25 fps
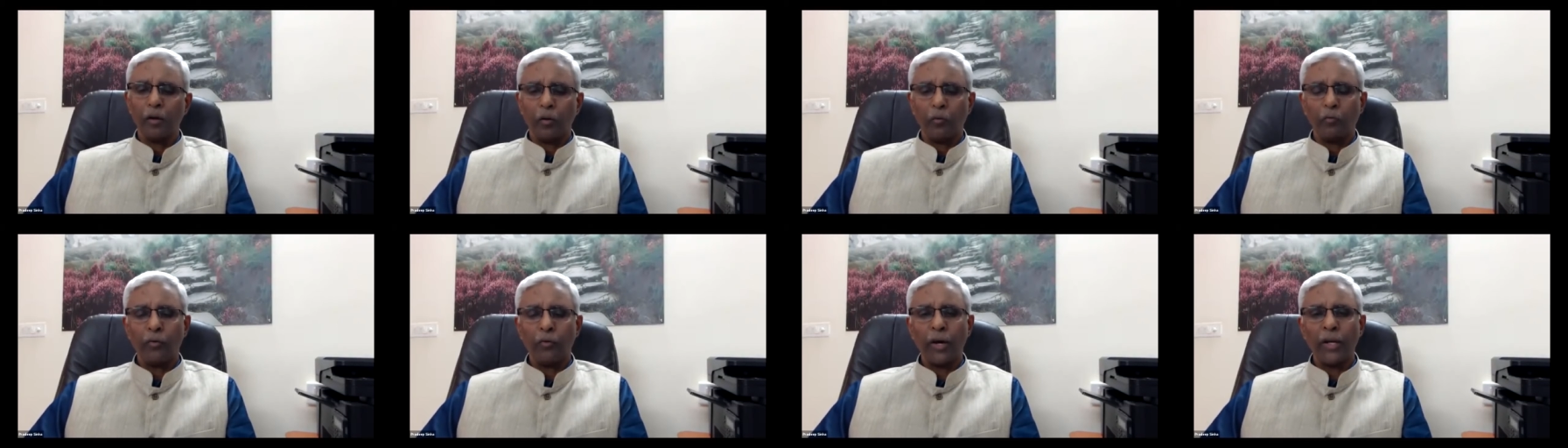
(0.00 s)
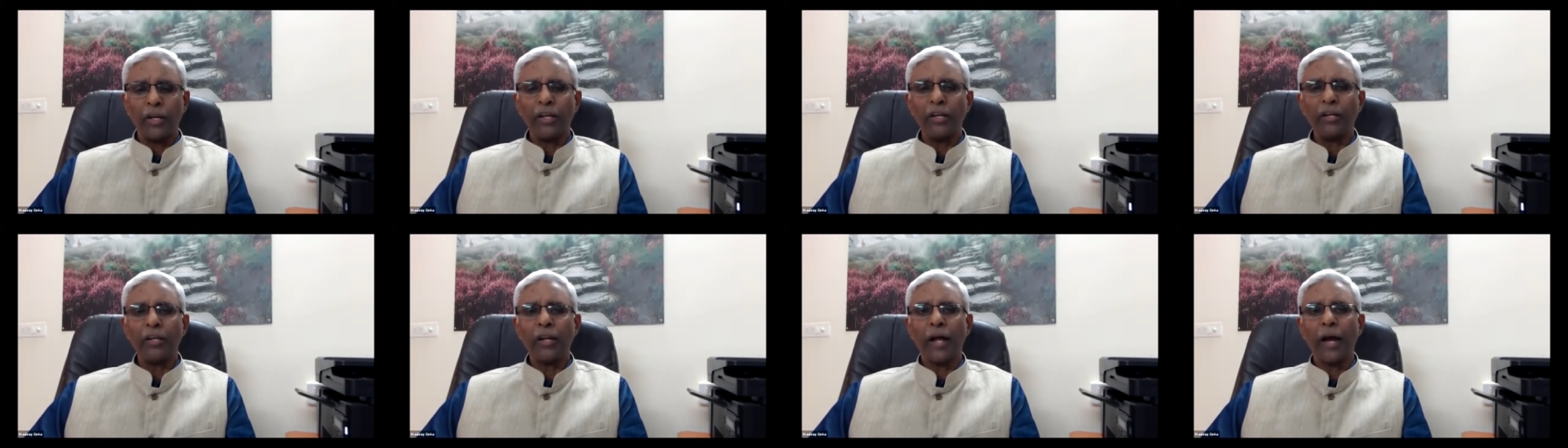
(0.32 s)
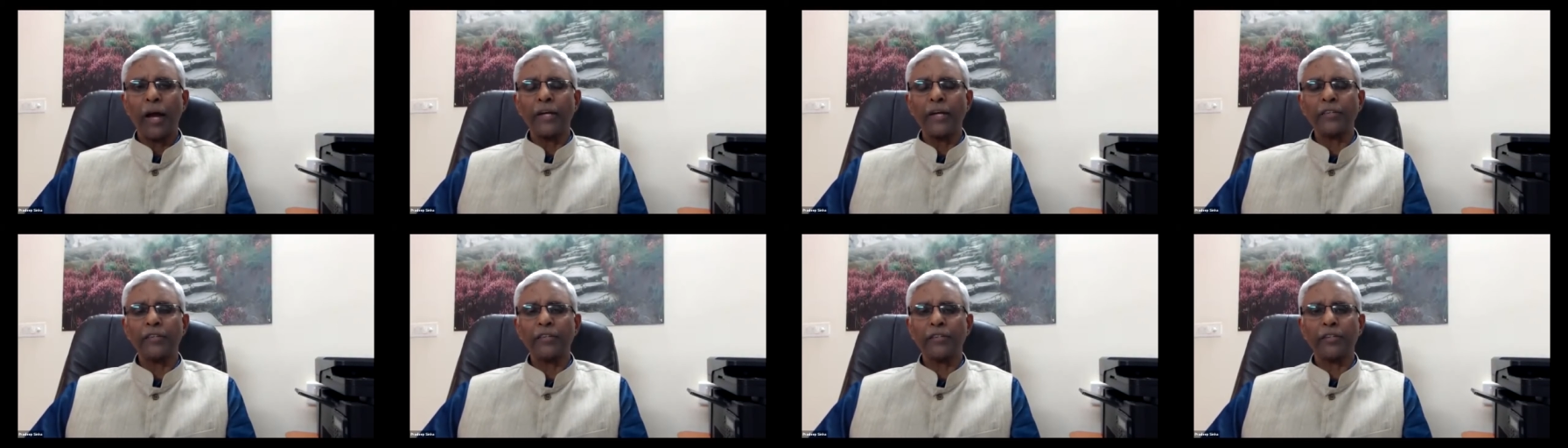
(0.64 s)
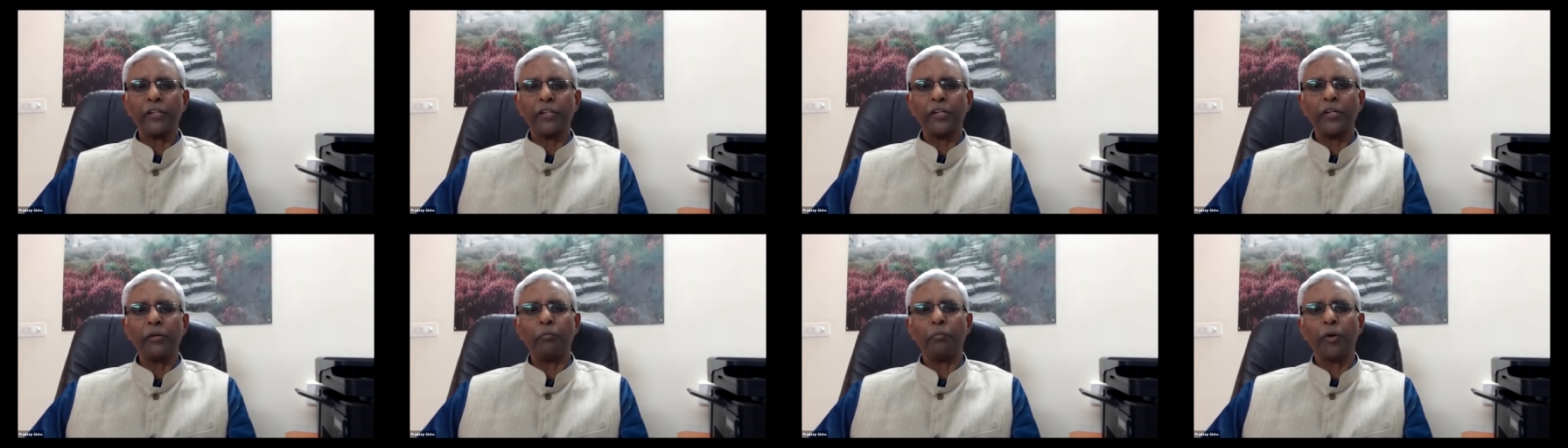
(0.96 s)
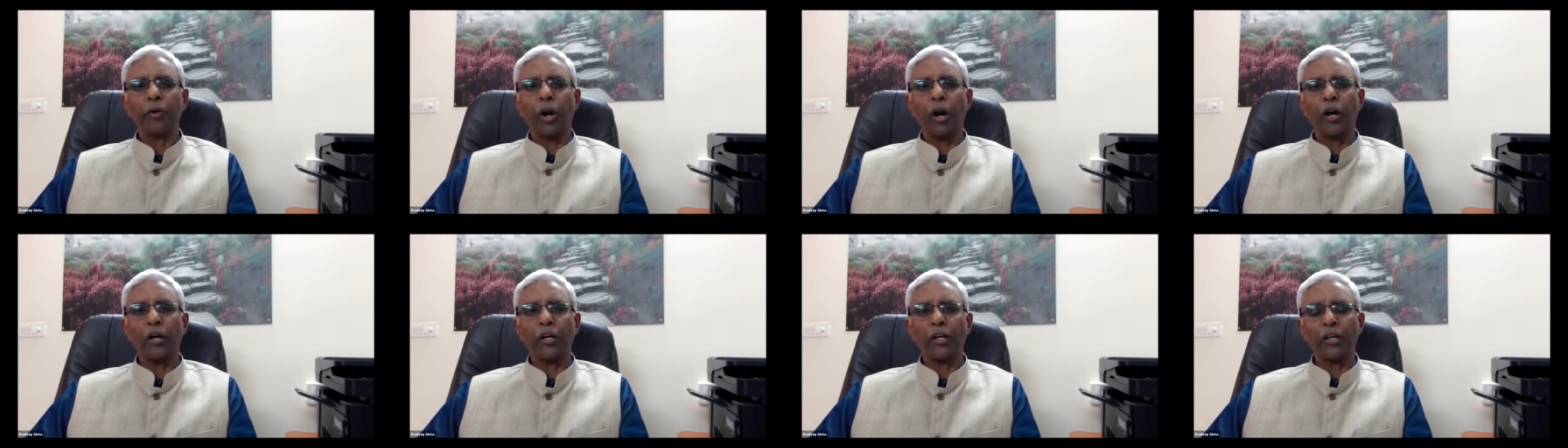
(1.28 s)
very nicely
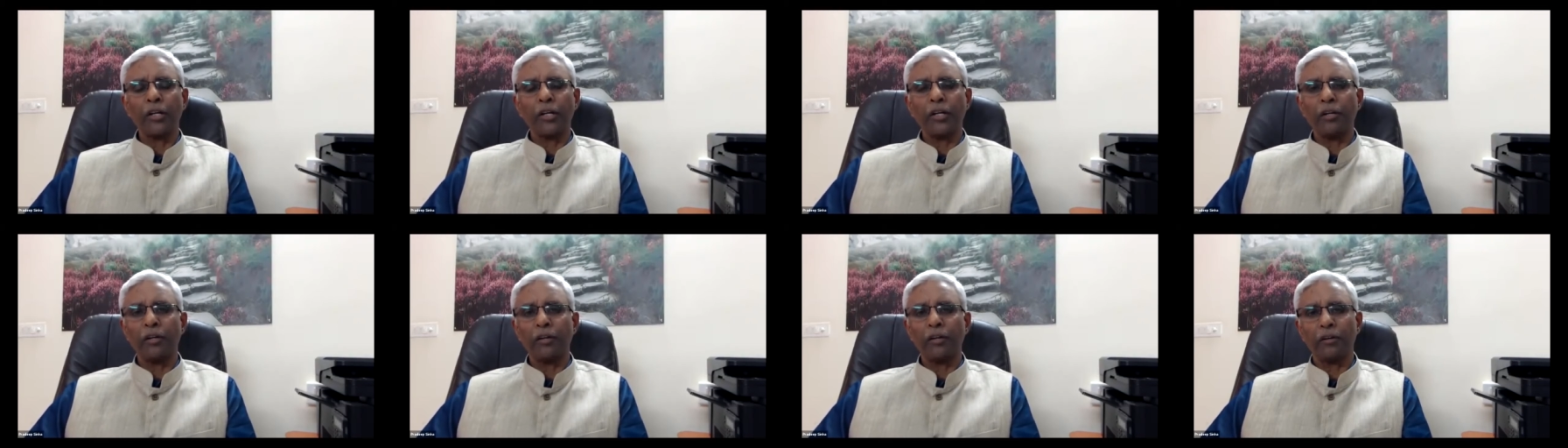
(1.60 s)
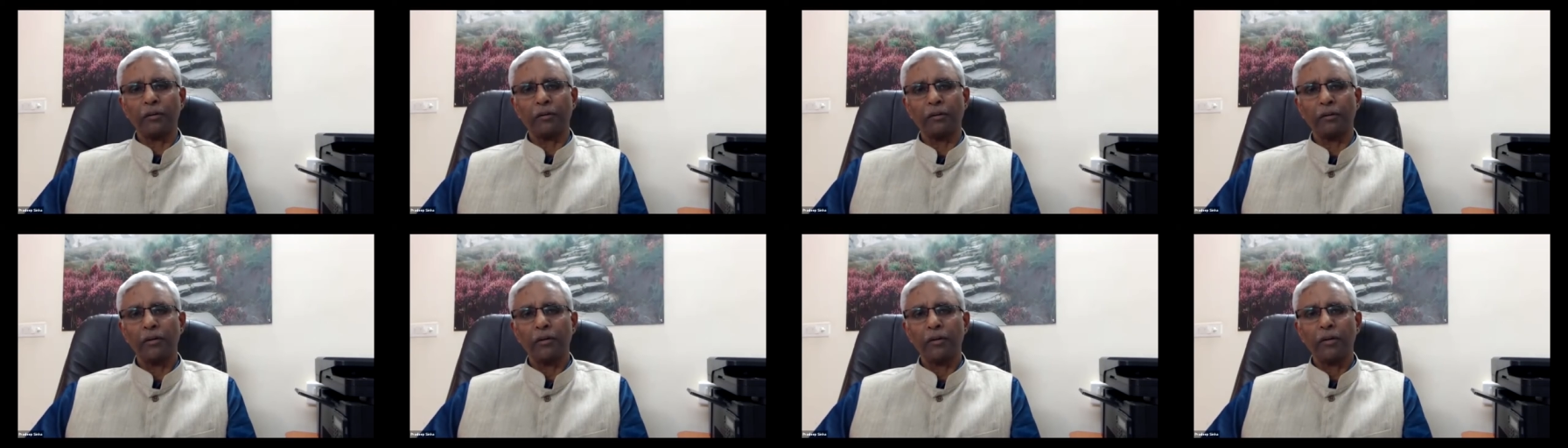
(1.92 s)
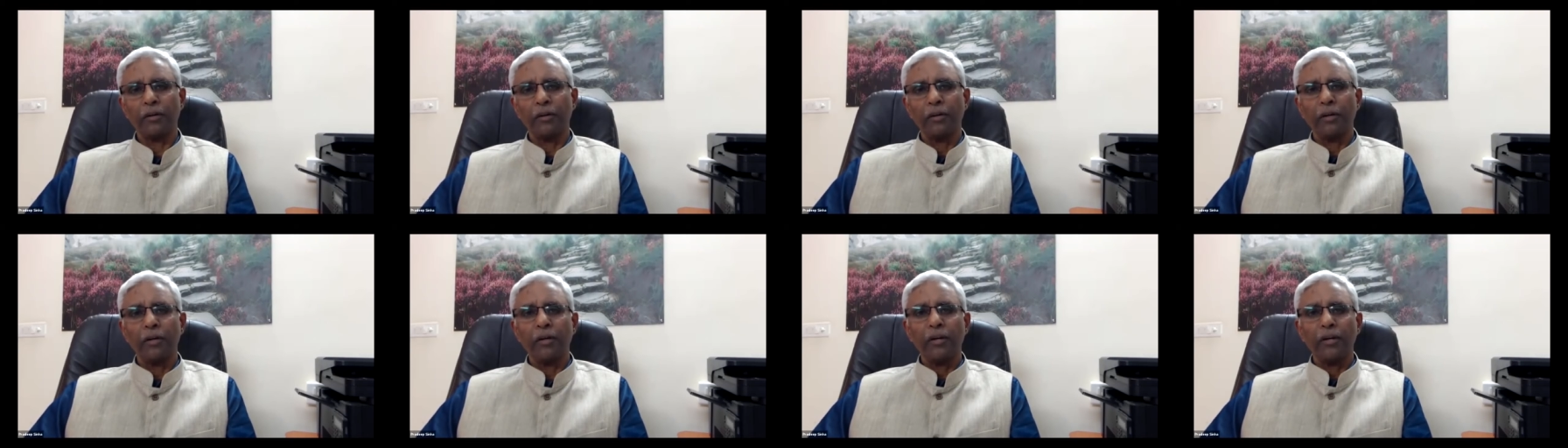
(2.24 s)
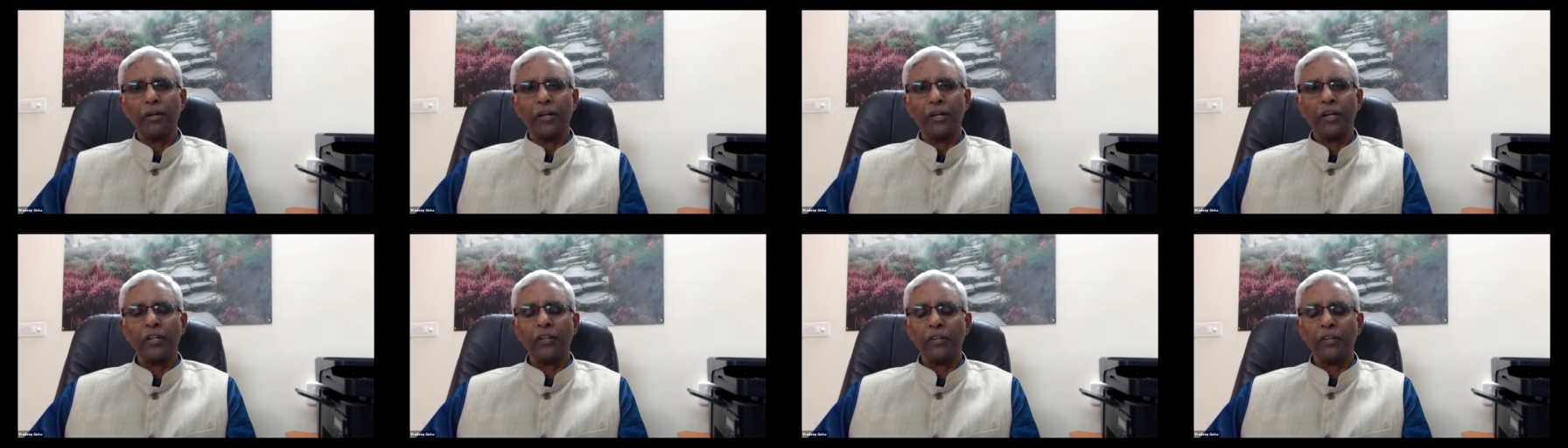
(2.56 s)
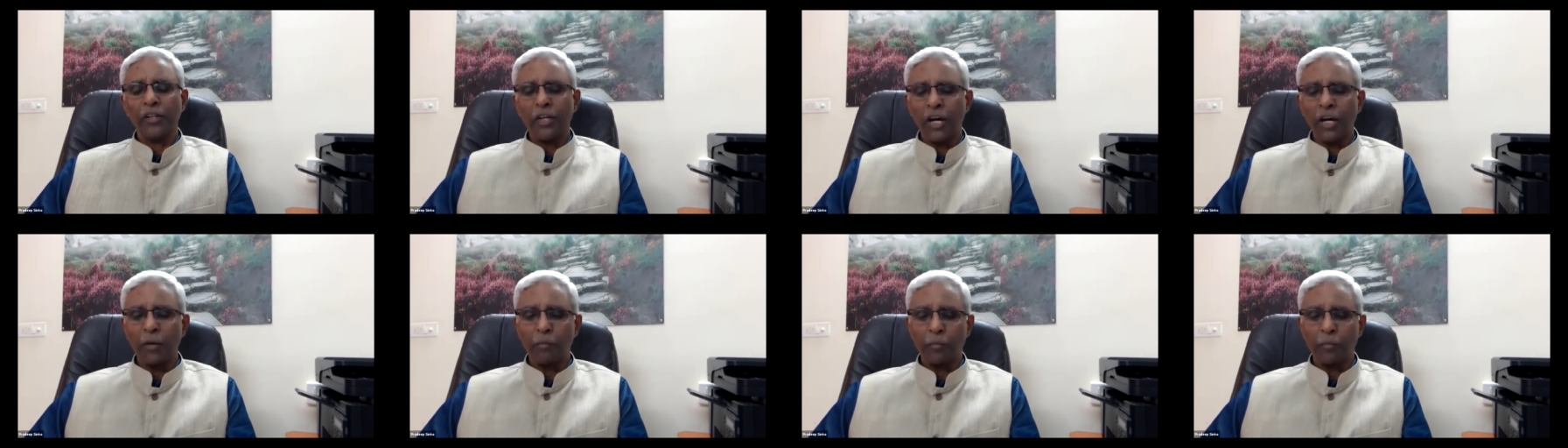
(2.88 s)
brought it in
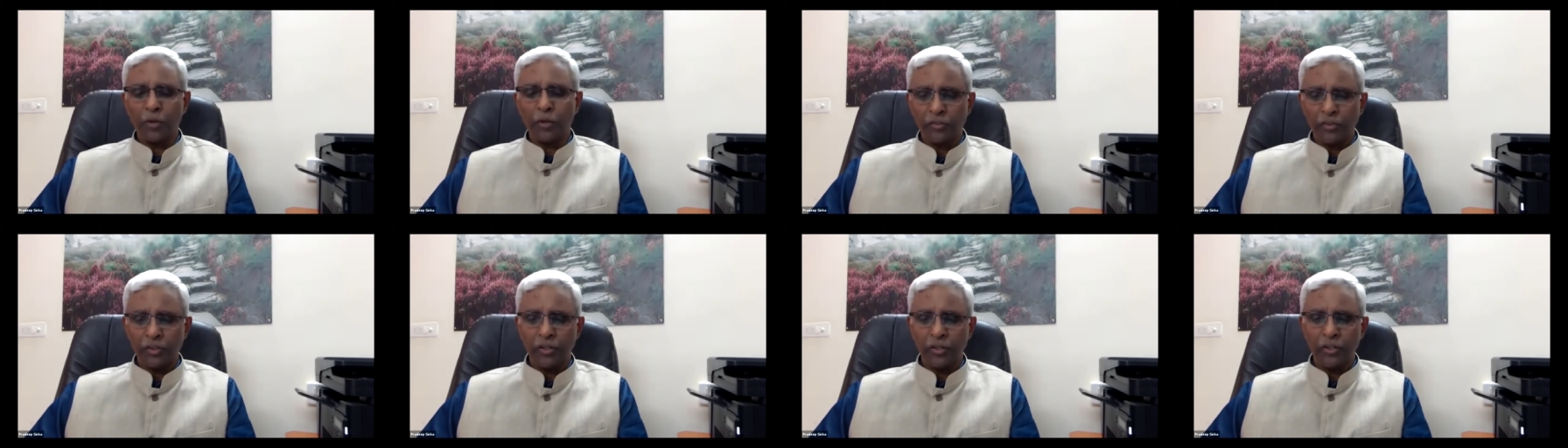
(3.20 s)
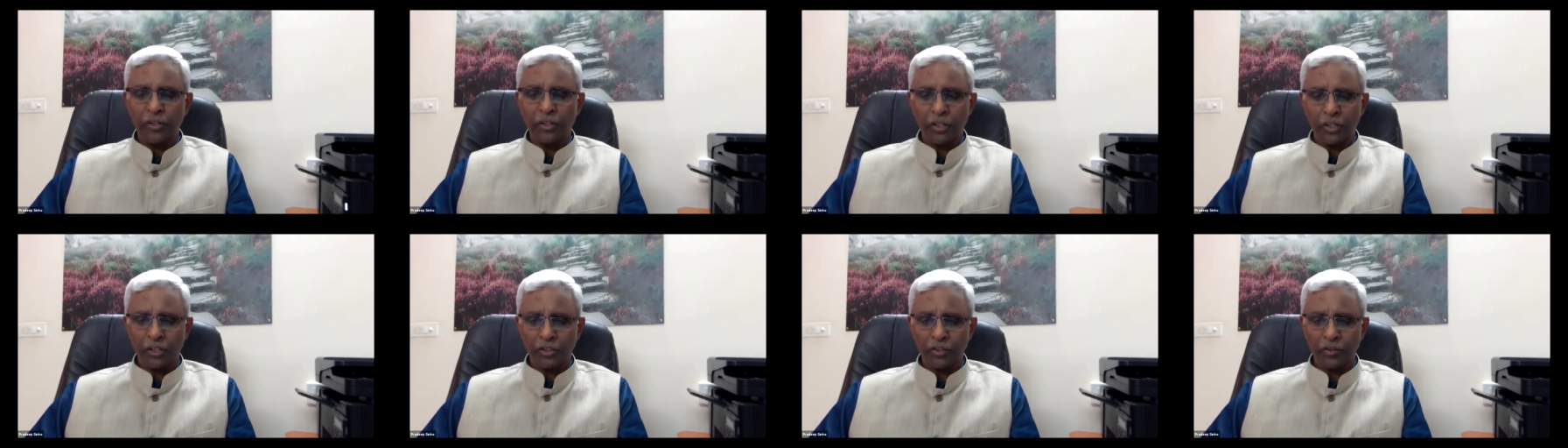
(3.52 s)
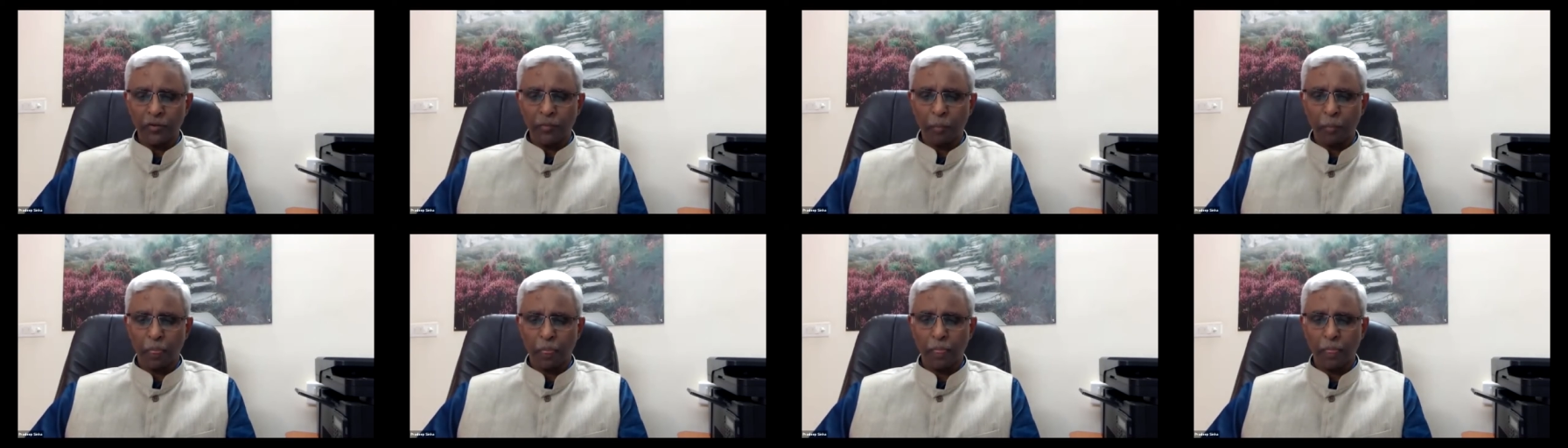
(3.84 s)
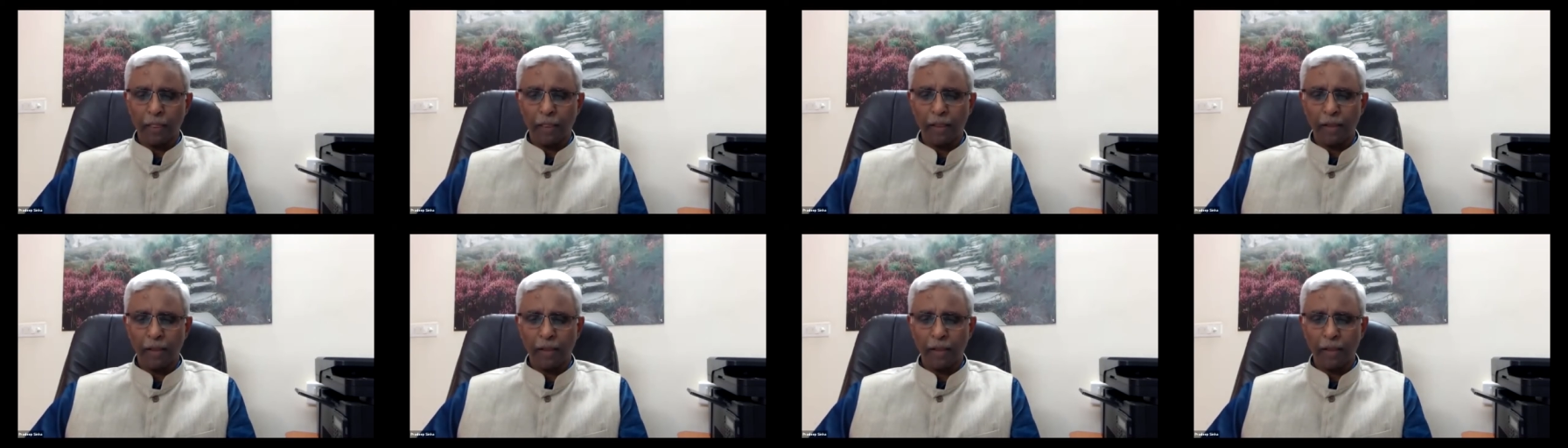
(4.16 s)
their presentation.